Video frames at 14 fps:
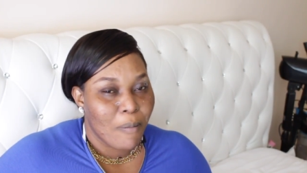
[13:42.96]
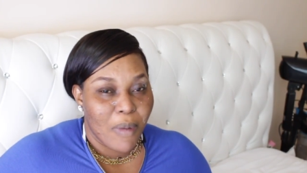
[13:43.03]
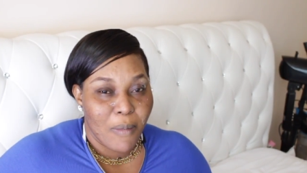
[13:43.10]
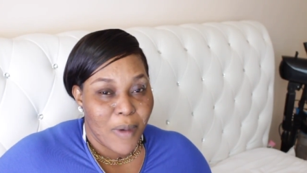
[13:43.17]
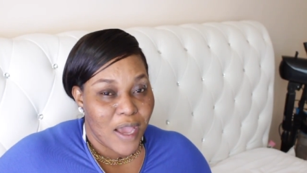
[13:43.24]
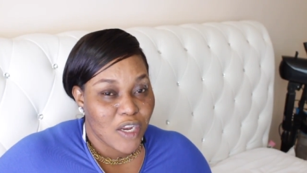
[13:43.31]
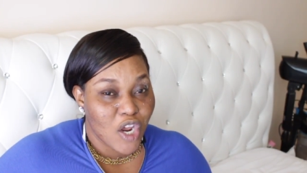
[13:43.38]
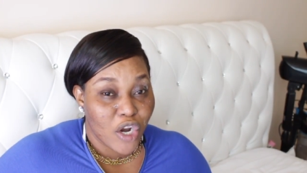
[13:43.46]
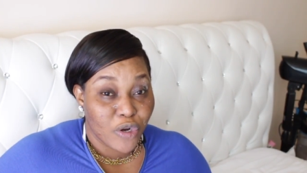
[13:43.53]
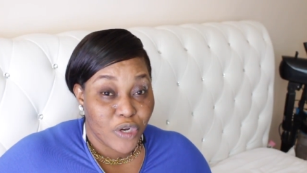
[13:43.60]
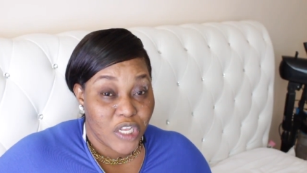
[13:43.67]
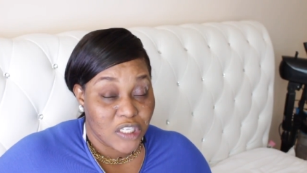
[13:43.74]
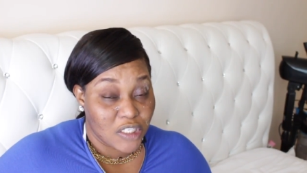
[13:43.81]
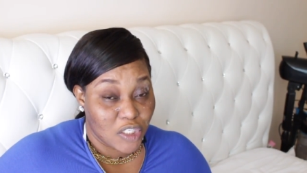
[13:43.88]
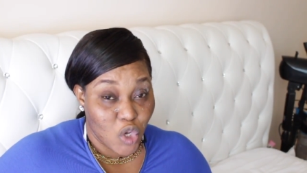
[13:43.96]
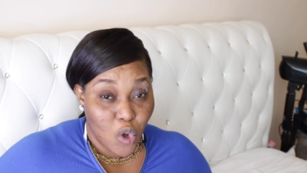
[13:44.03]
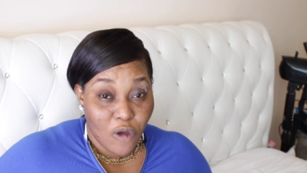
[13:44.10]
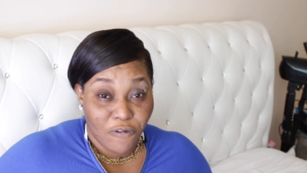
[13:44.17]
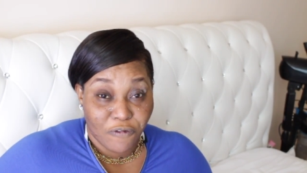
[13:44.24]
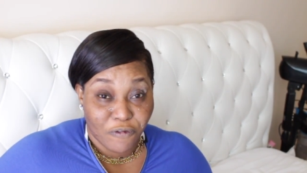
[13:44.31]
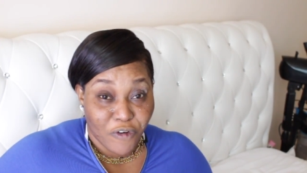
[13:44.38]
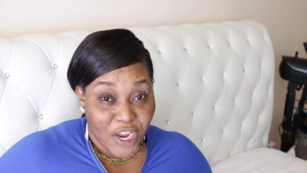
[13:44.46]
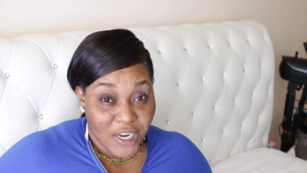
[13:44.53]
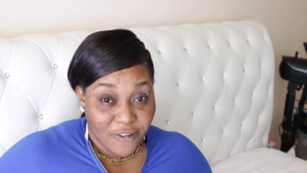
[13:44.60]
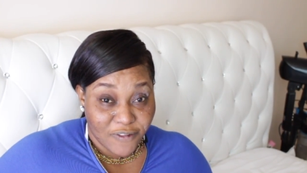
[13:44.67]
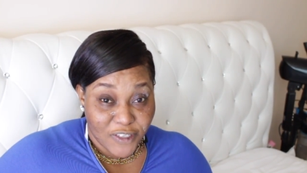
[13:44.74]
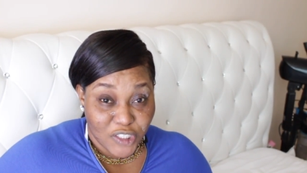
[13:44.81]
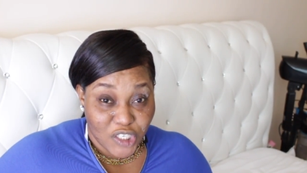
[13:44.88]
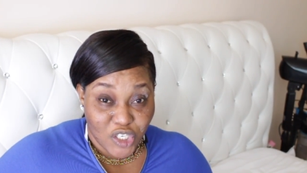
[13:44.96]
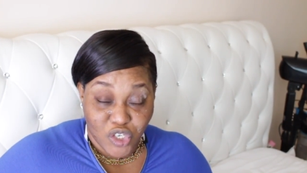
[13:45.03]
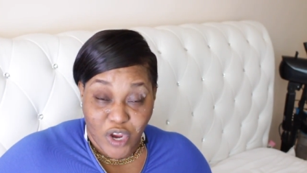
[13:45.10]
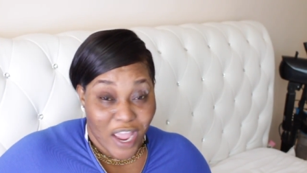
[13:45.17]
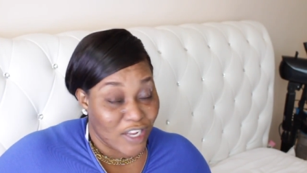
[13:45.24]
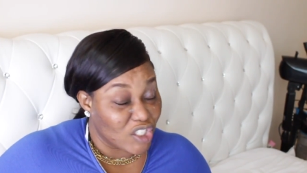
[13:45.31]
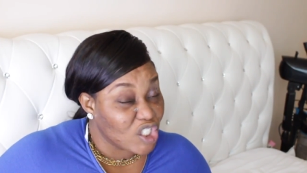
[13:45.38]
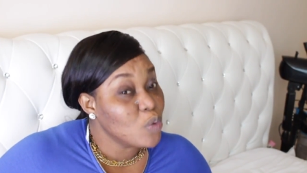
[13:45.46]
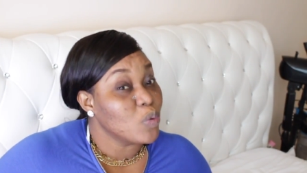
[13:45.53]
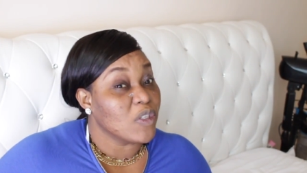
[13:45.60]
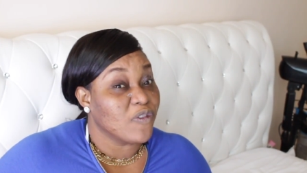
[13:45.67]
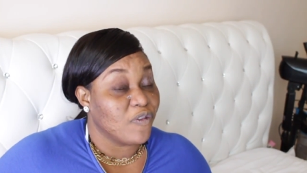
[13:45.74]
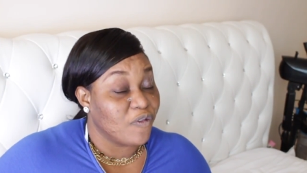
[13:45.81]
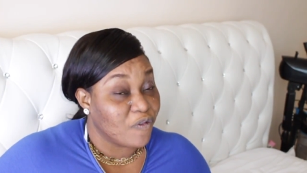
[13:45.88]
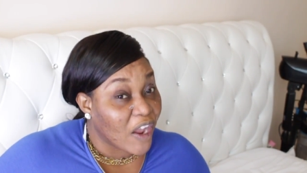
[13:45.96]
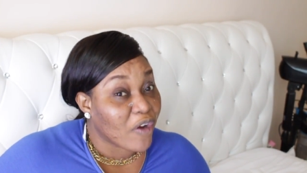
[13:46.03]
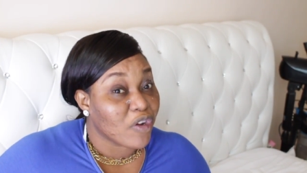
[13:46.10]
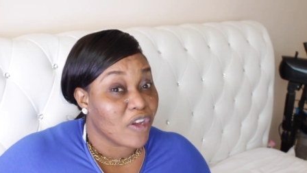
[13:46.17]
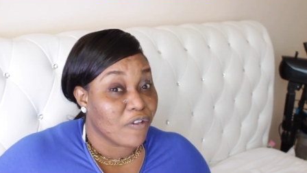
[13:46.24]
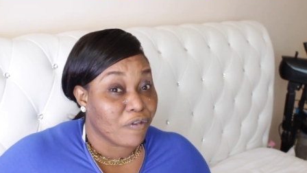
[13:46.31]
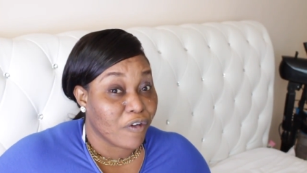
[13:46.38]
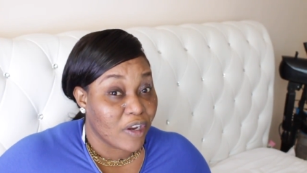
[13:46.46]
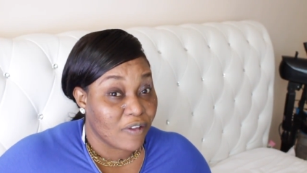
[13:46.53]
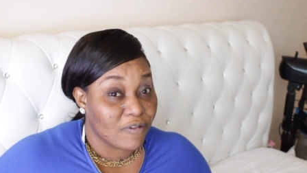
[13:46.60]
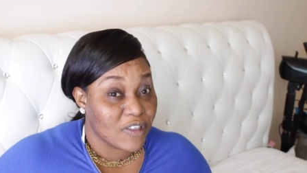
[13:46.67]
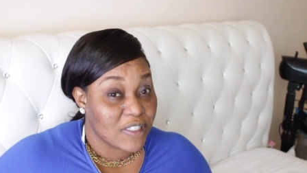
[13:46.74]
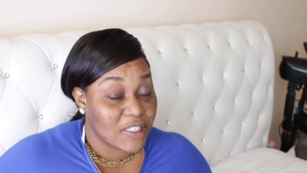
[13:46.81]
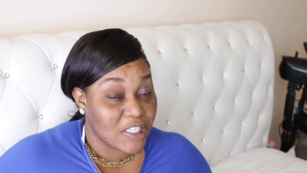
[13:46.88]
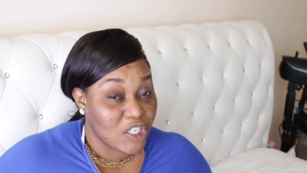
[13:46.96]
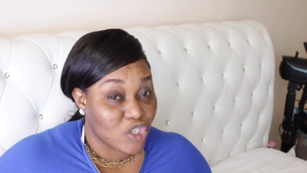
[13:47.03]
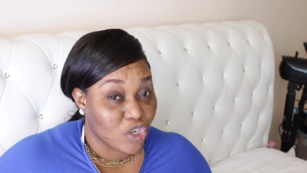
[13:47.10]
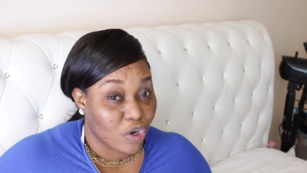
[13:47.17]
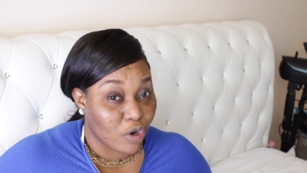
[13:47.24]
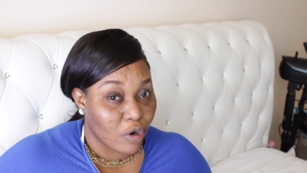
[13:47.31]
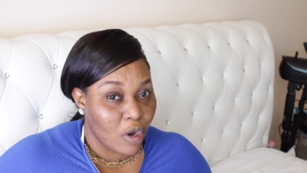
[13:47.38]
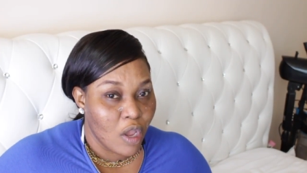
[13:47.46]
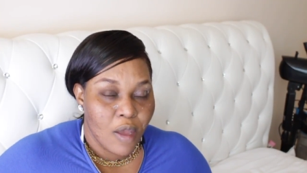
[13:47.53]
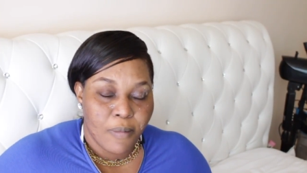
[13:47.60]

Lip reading: But my daughter is so afraid of the teacher, and she was very afraid of this teacher.